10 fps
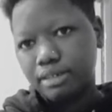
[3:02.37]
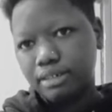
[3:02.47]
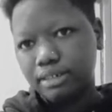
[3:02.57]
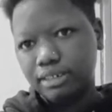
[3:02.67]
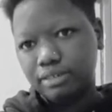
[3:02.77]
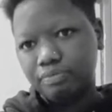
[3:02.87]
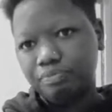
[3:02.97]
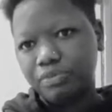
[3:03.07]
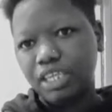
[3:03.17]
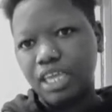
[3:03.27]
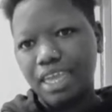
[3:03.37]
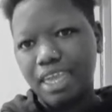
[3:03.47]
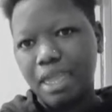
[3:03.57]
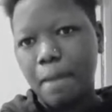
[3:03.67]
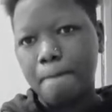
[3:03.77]
D.
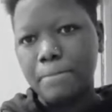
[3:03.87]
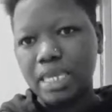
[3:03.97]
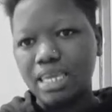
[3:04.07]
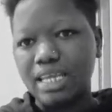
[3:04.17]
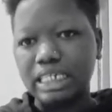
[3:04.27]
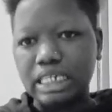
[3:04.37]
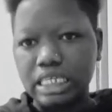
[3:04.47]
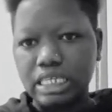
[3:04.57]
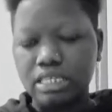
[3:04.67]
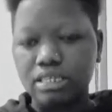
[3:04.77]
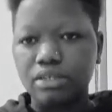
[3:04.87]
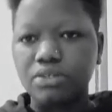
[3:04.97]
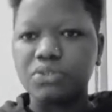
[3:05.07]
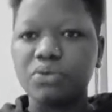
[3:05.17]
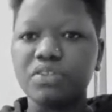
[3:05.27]
A, B, and D.
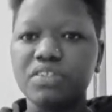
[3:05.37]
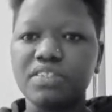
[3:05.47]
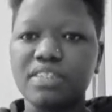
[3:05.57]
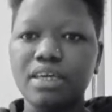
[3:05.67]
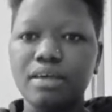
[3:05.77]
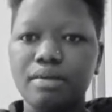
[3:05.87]
So this